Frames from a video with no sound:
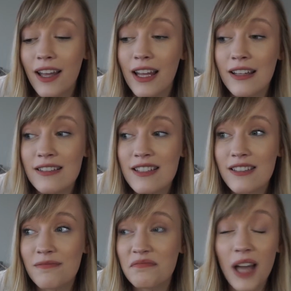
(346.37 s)
And
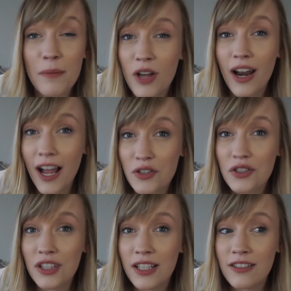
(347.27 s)
I'm not
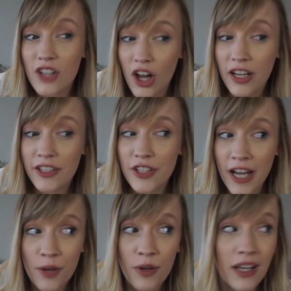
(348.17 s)
actually talking to
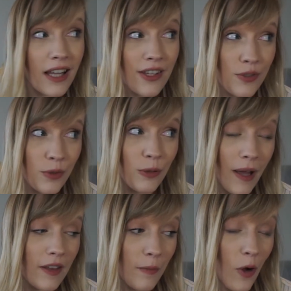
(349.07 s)
anyone in this room
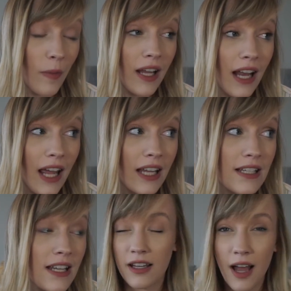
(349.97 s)
at the moment
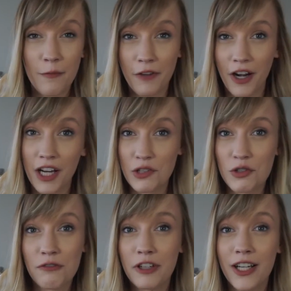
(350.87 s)
and I'm very
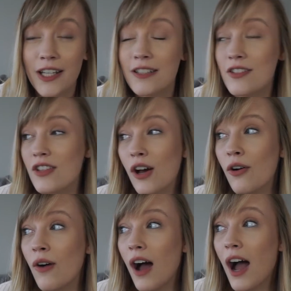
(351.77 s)
introverted
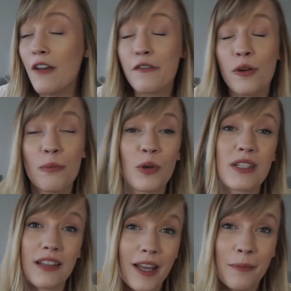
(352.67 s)
so I feel
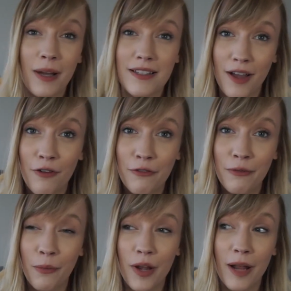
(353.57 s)
most like myself
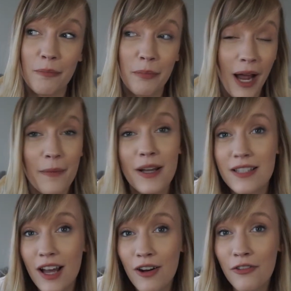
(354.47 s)
when I'm by
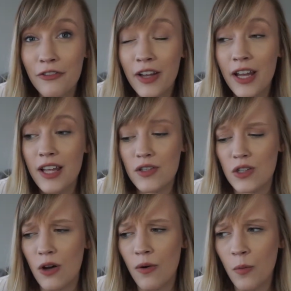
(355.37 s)
myself.
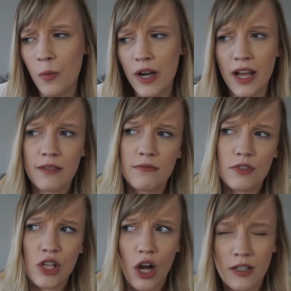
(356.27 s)
So when I
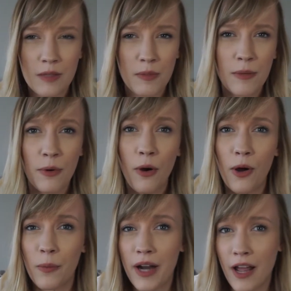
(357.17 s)
talk to people
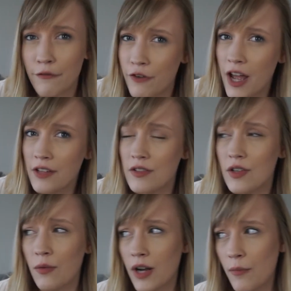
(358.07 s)
or when I have friends
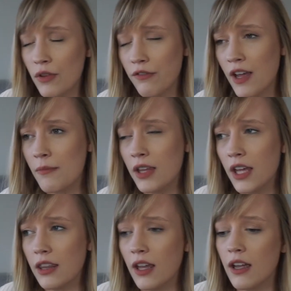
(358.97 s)
or when I'm with
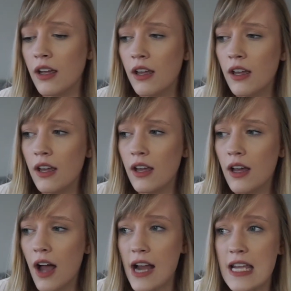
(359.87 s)
family like
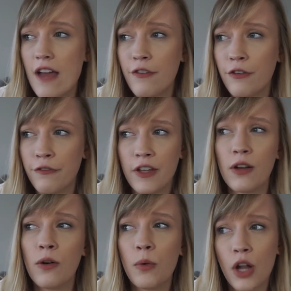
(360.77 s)
I never
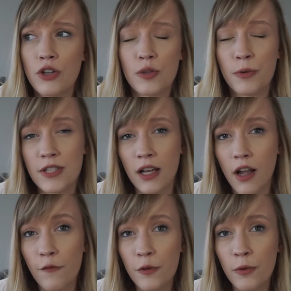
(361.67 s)
feel 100%
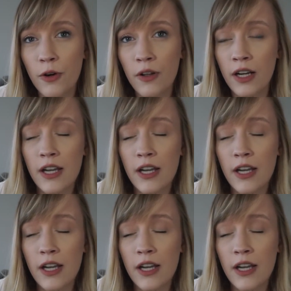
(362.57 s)
comfortable and I